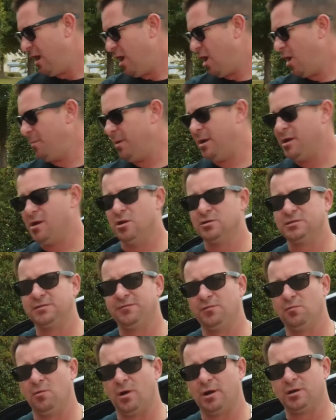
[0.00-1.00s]
Everybody knows
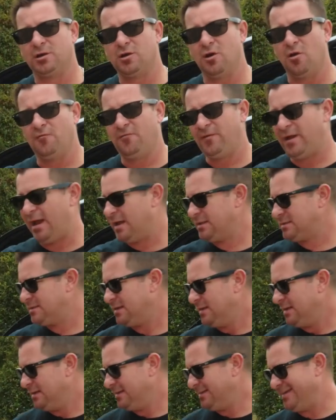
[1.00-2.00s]
if you want to go fast,
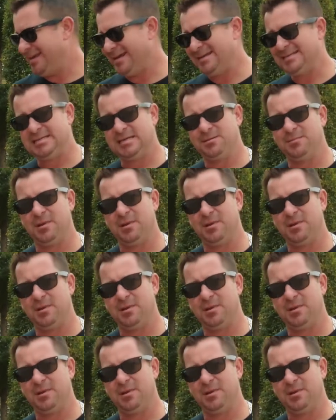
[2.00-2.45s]
the 18